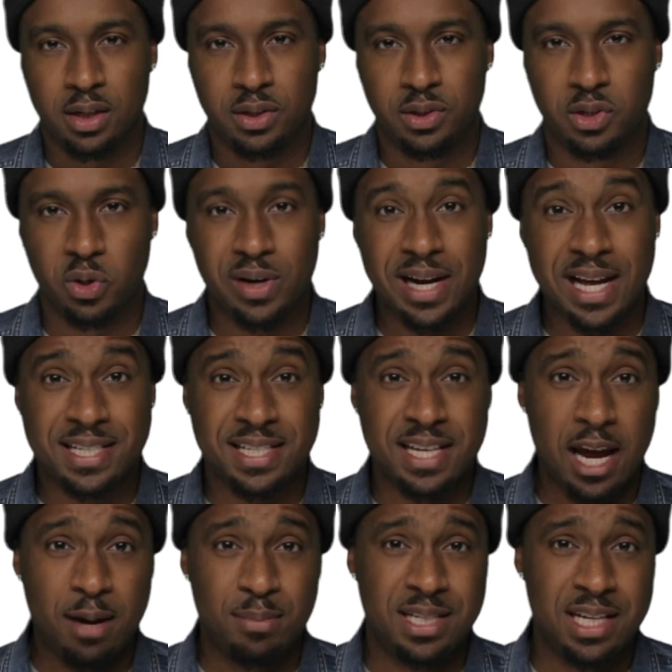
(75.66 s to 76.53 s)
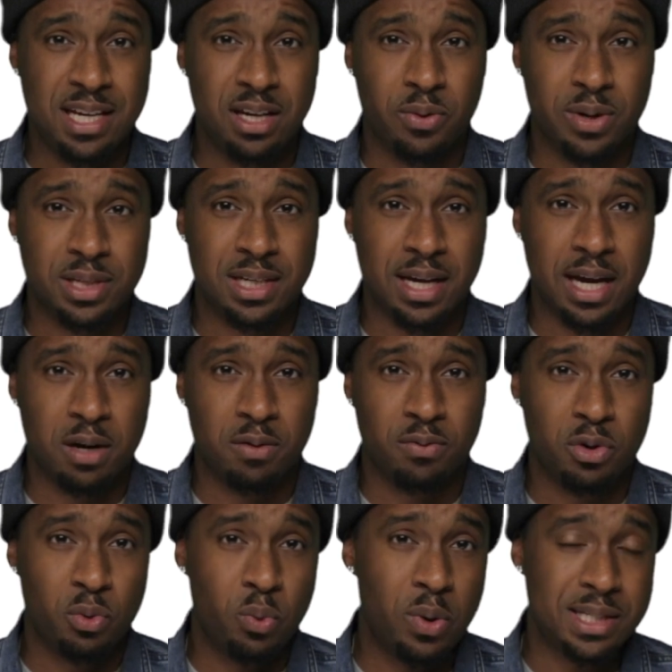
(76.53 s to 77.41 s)
During that same T. Grizzly
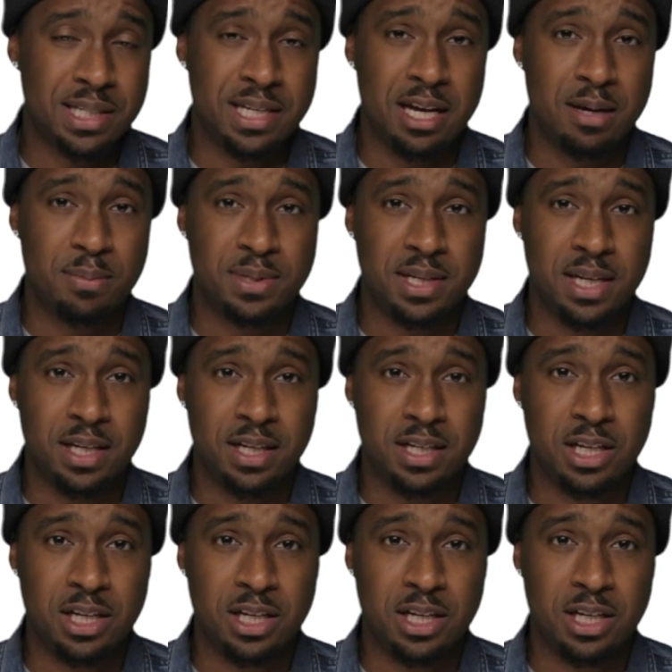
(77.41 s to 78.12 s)
interview with TMZ, the